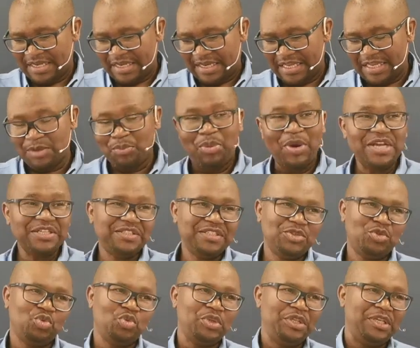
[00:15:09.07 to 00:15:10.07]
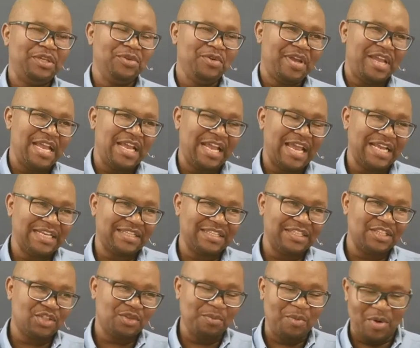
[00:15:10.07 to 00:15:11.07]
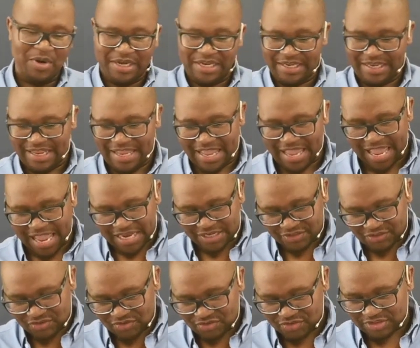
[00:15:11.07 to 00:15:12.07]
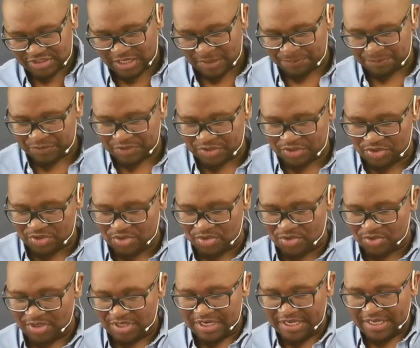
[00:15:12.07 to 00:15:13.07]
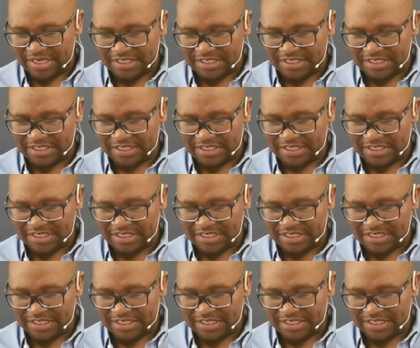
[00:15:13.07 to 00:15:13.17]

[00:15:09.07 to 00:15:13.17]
And the passage we're looking at this morning, Acts chapter 2,